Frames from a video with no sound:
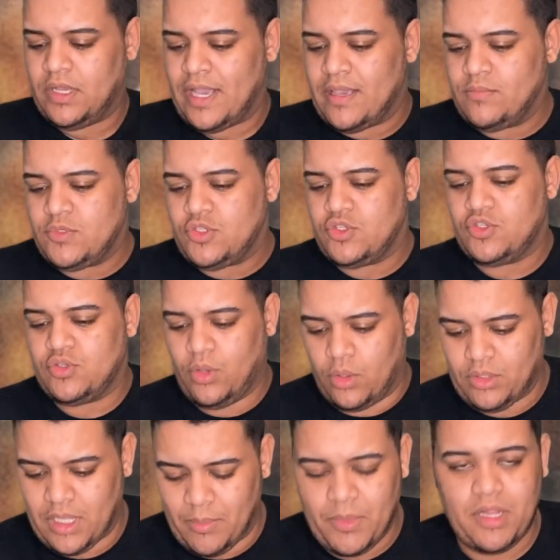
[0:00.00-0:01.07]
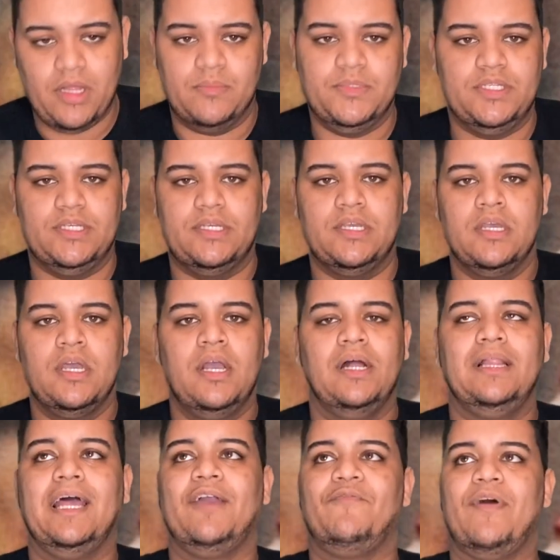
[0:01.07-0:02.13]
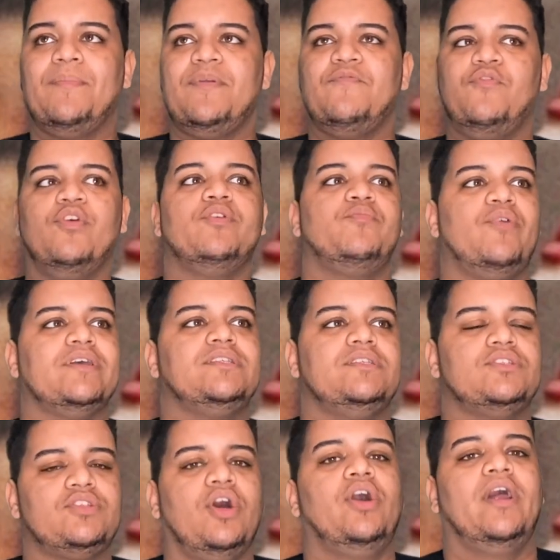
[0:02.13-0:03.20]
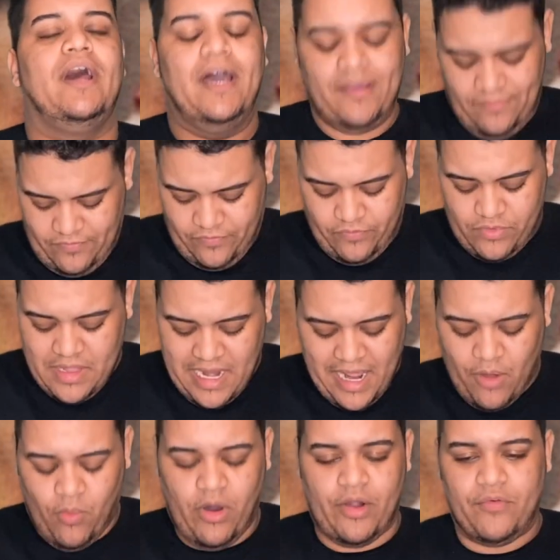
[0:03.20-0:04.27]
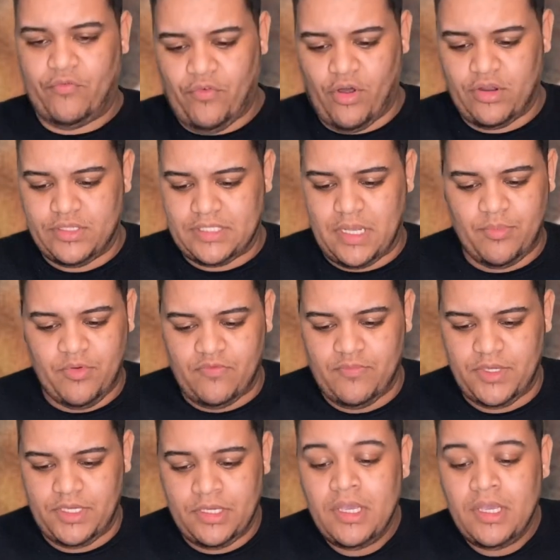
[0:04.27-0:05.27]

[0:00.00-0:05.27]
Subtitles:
I'm so damn clumsy. Like right before pressing start, I let water fall on top of me.